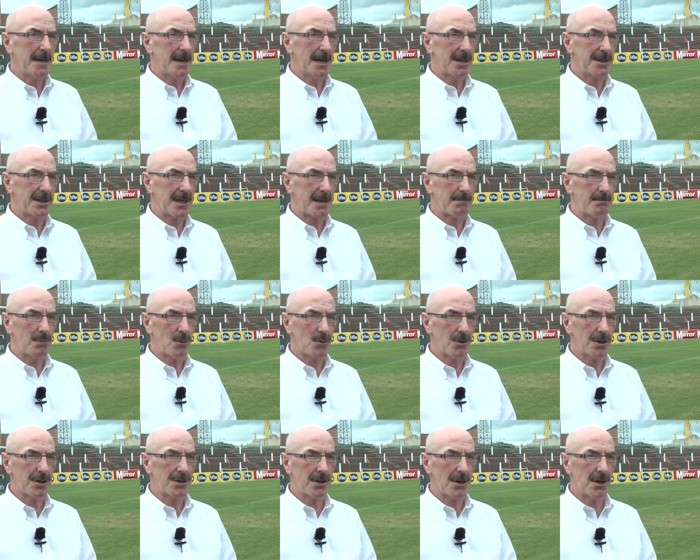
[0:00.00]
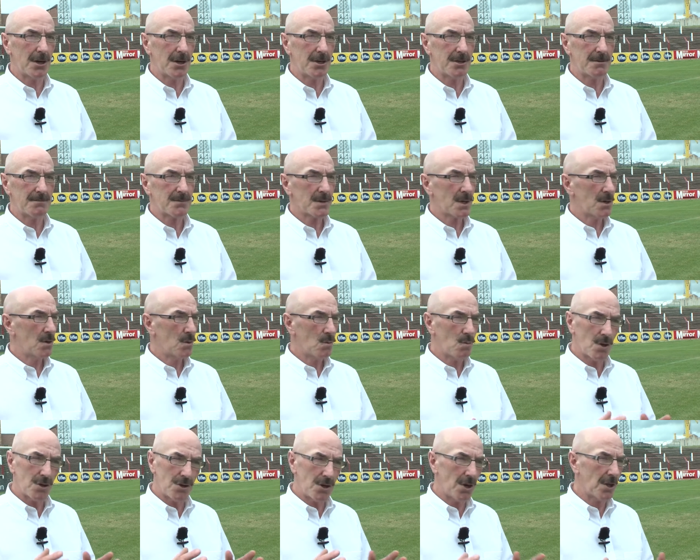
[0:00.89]
I think Portadown
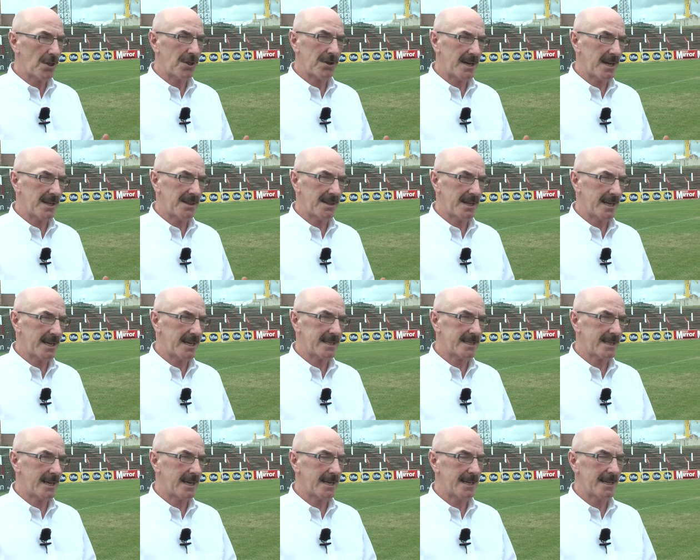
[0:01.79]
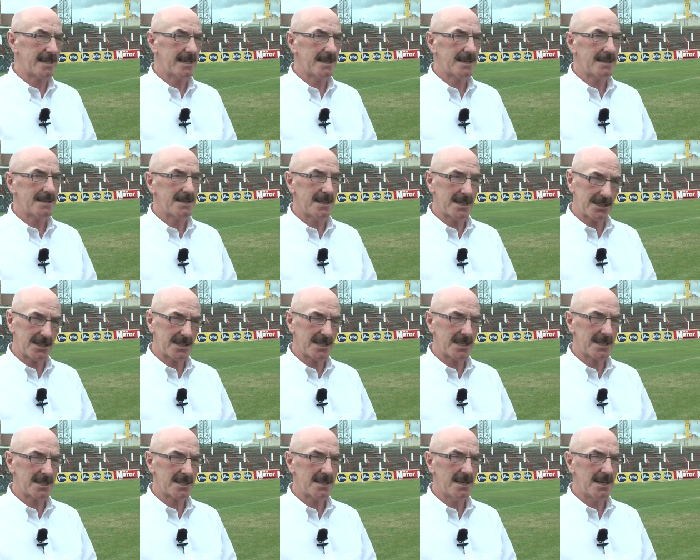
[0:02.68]
will not threaten the league title this
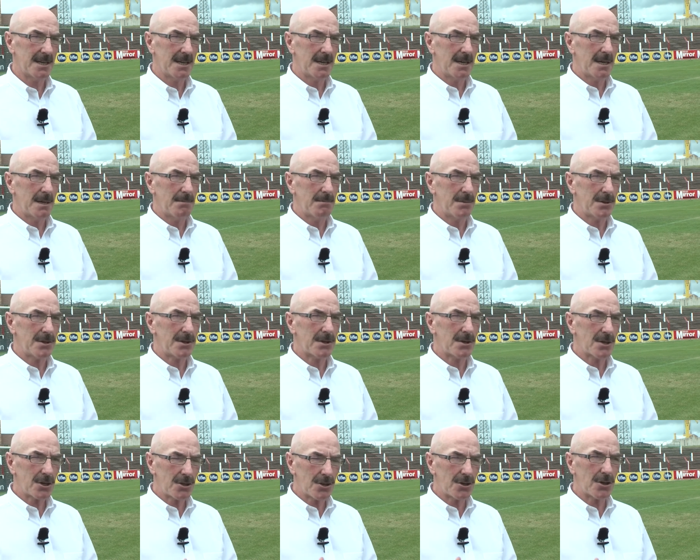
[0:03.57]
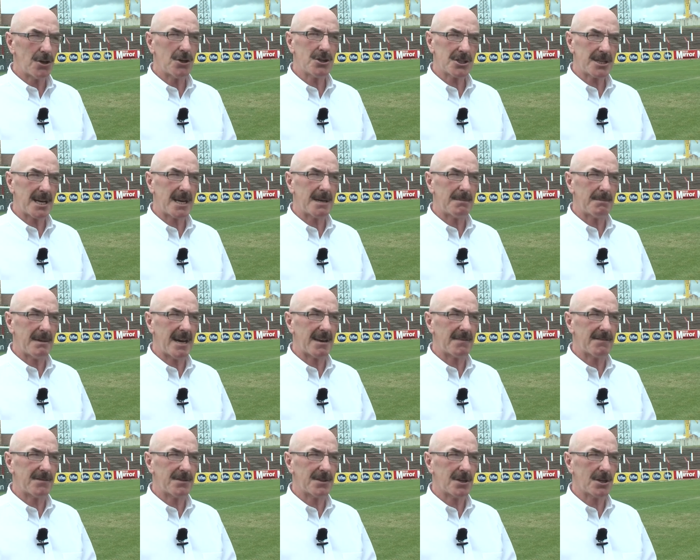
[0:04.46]
season, but they're a good outside
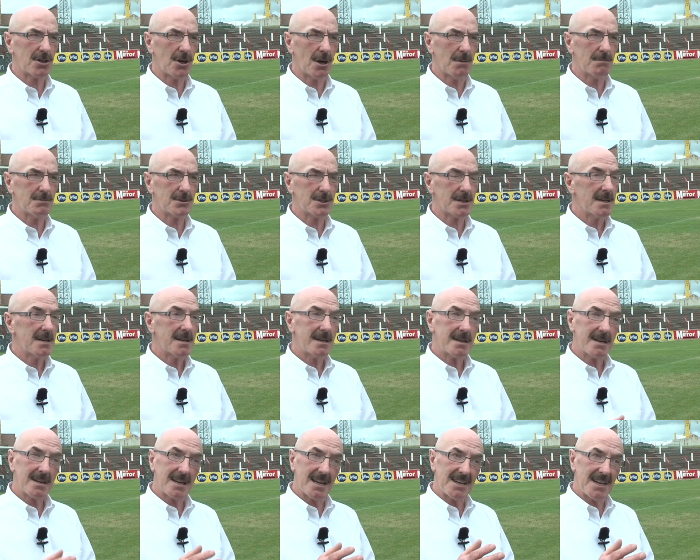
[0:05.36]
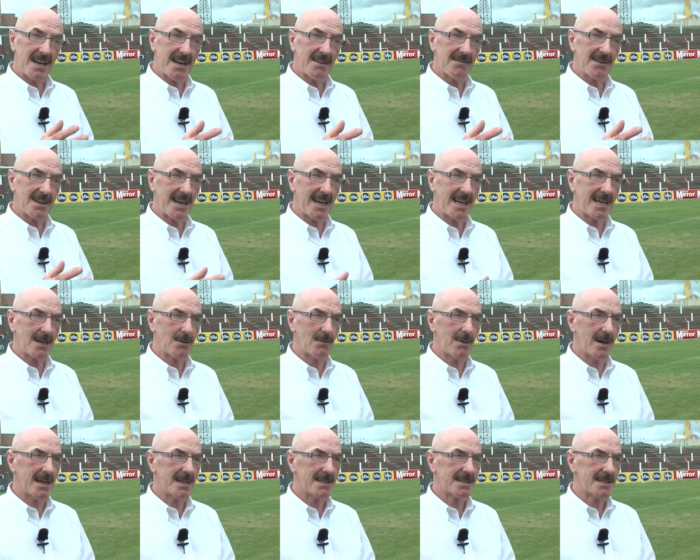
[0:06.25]
bet for the cups. Glenavon
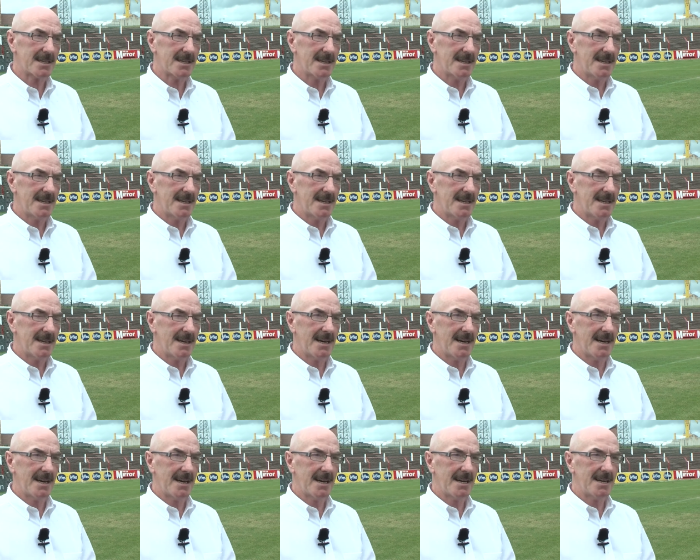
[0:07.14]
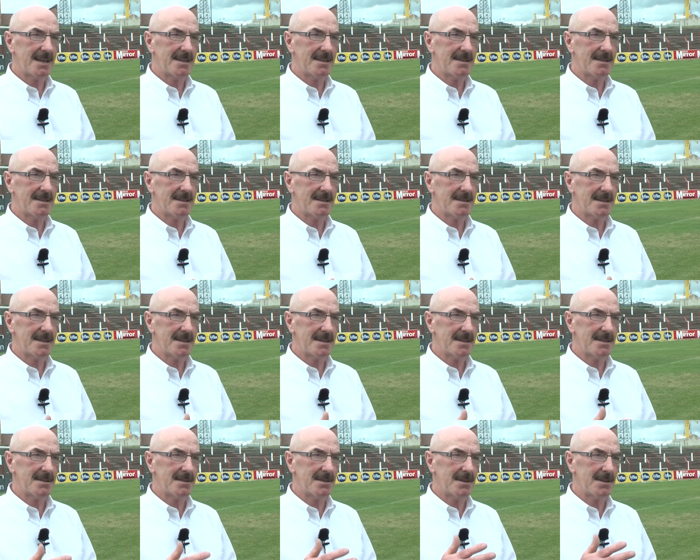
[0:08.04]
likewise, uh,
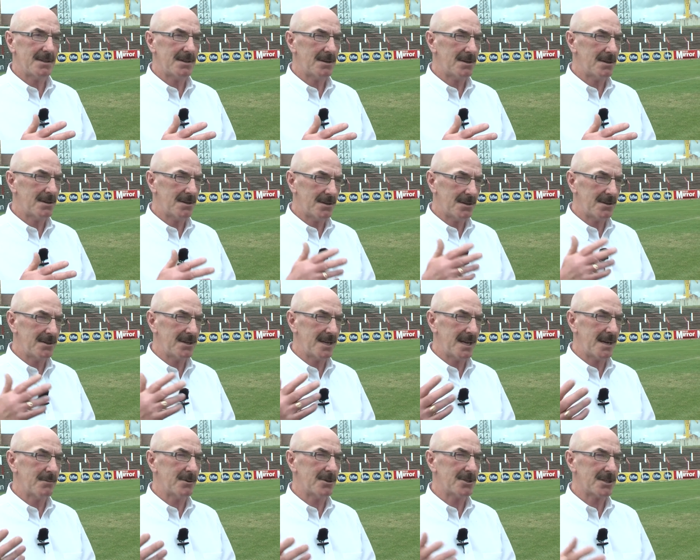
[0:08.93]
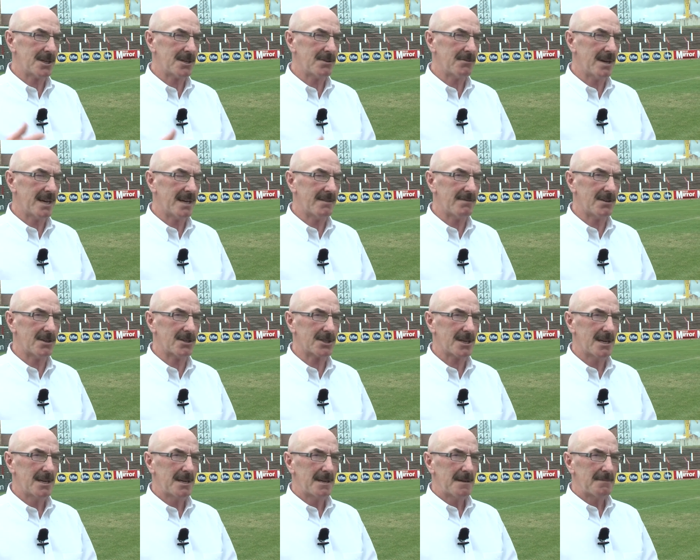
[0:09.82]
uh their their neighbours and
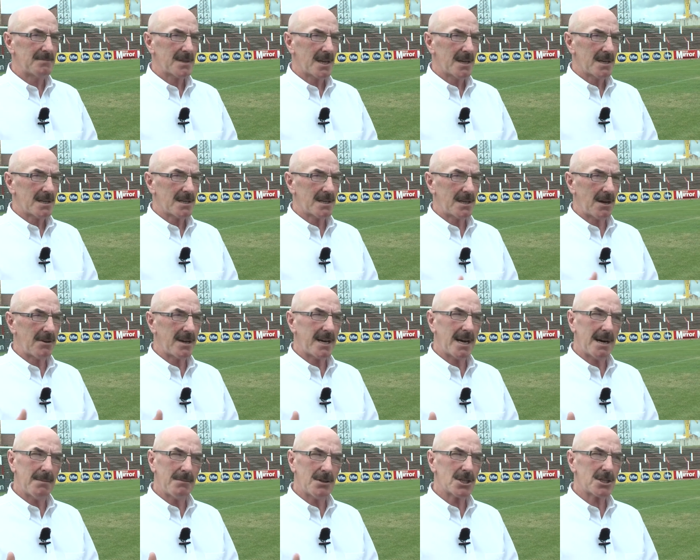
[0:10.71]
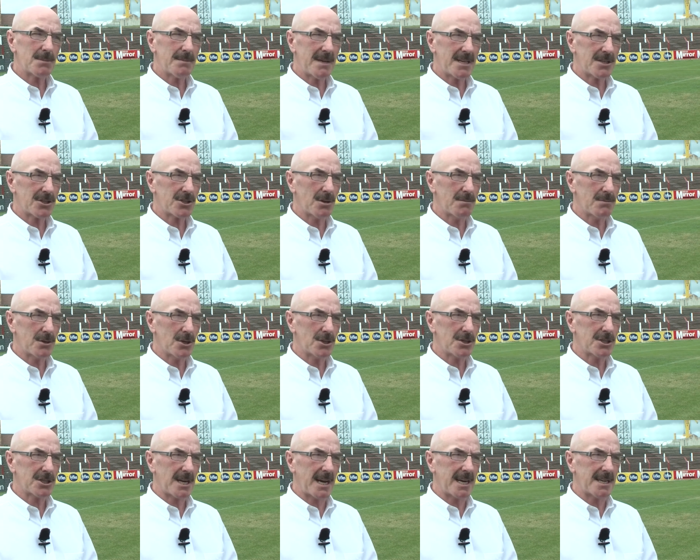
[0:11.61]
rivals. Gary Hamilton's made some
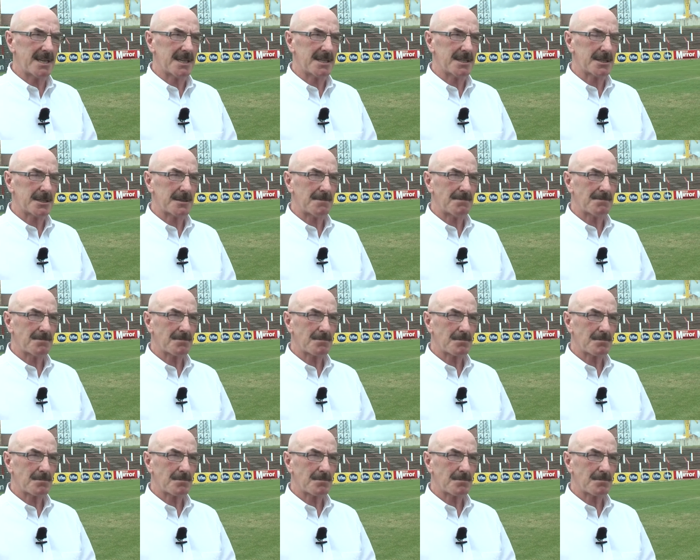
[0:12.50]
good signings.